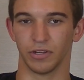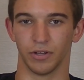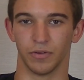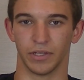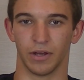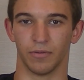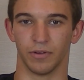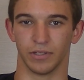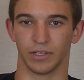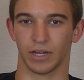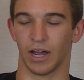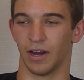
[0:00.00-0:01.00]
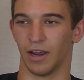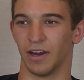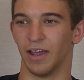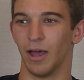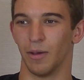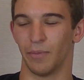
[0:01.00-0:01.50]
I don't know what the deal with that was. Like I
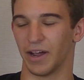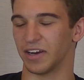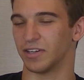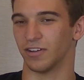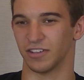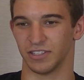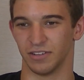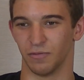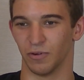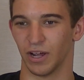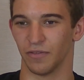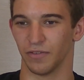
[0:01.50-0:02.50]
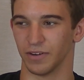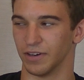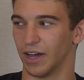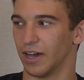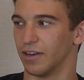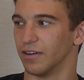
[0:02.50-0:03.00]
back in
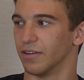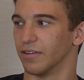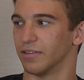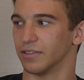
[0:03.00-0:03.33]
2009.